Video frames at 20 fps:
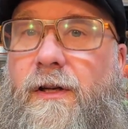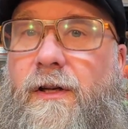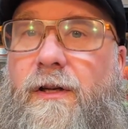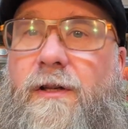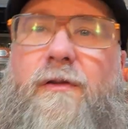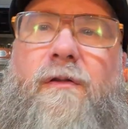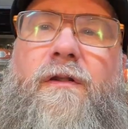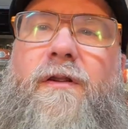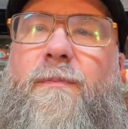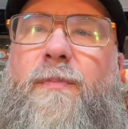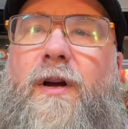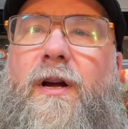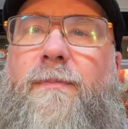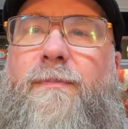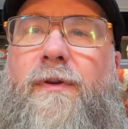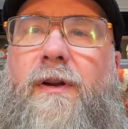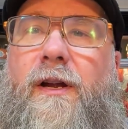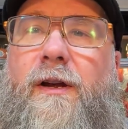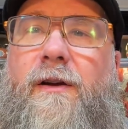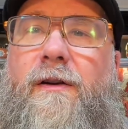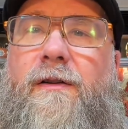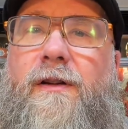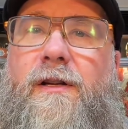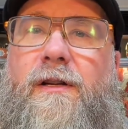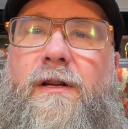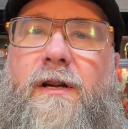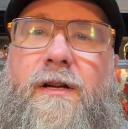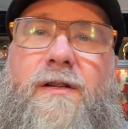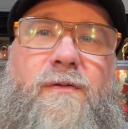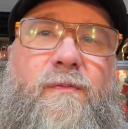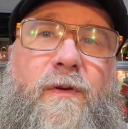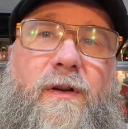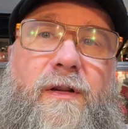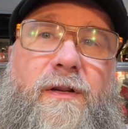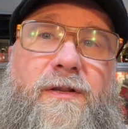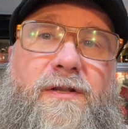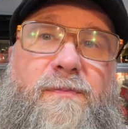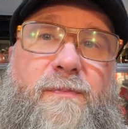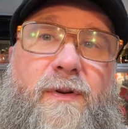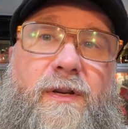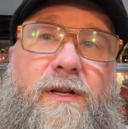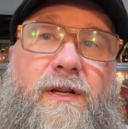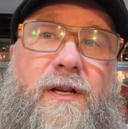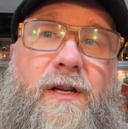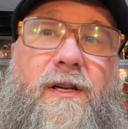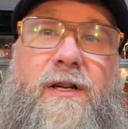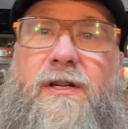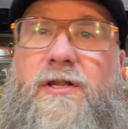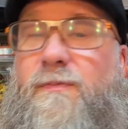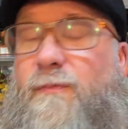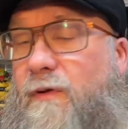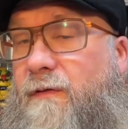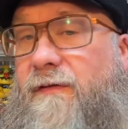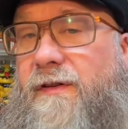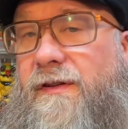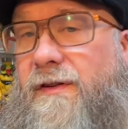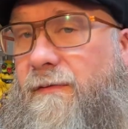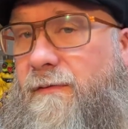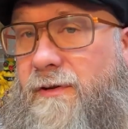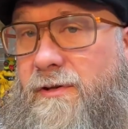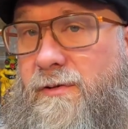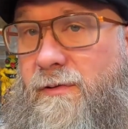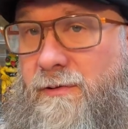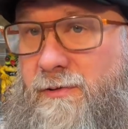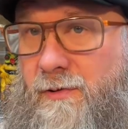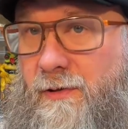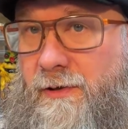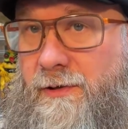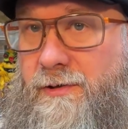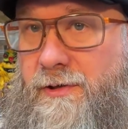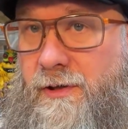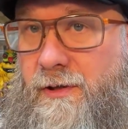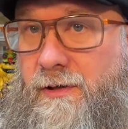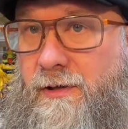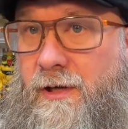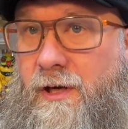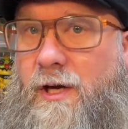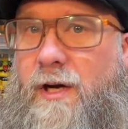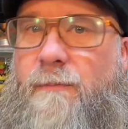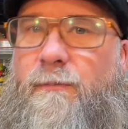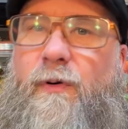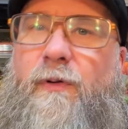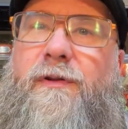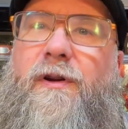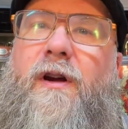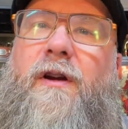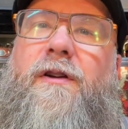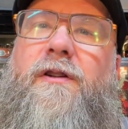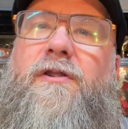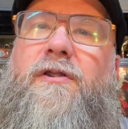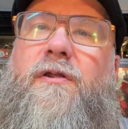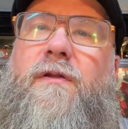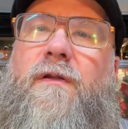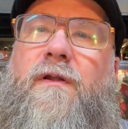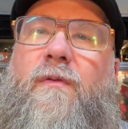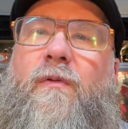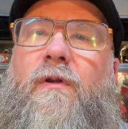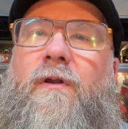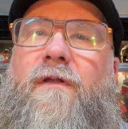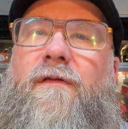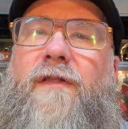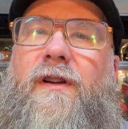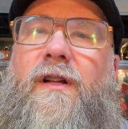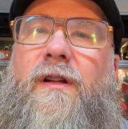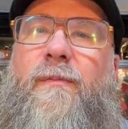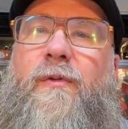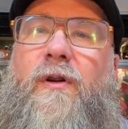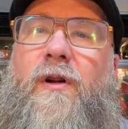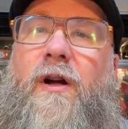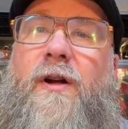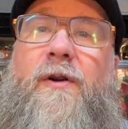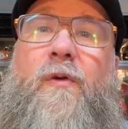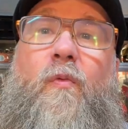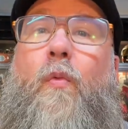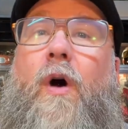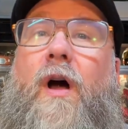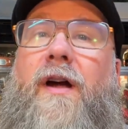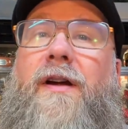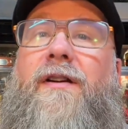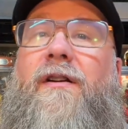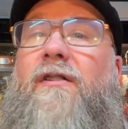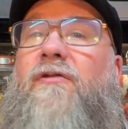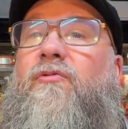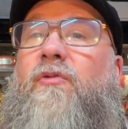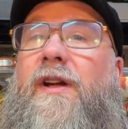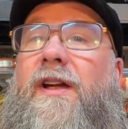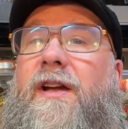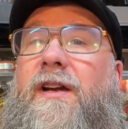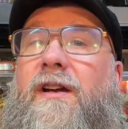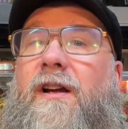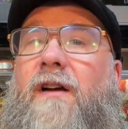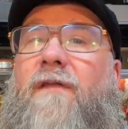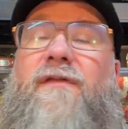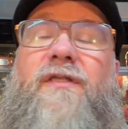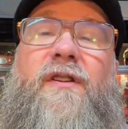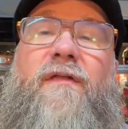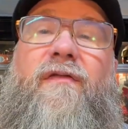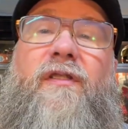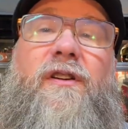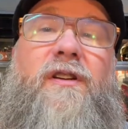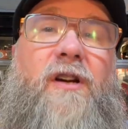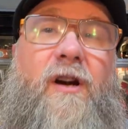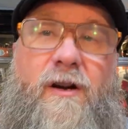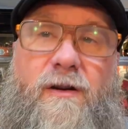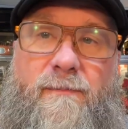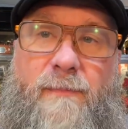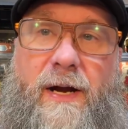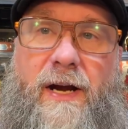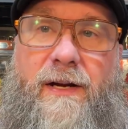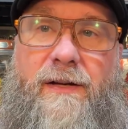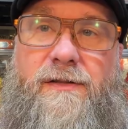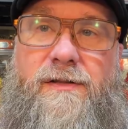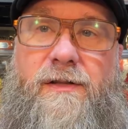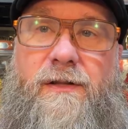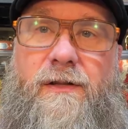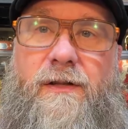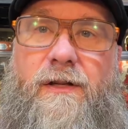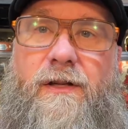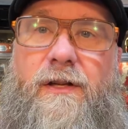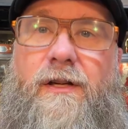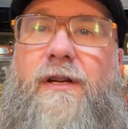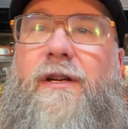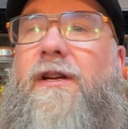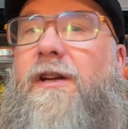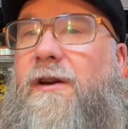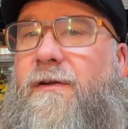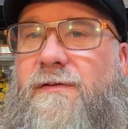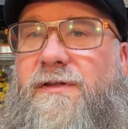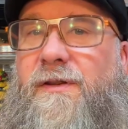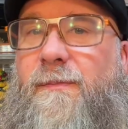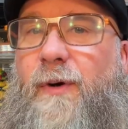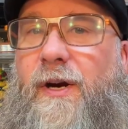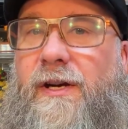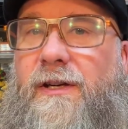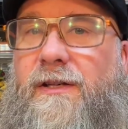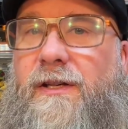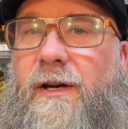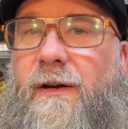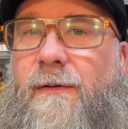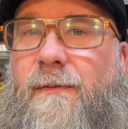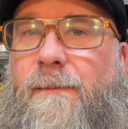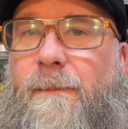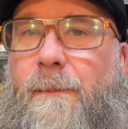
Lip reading: Due to the popularity, as well as being in each movie of the original trilogy, both Han and Chewie were available on a wide array of different card backs. Here's the breakdown.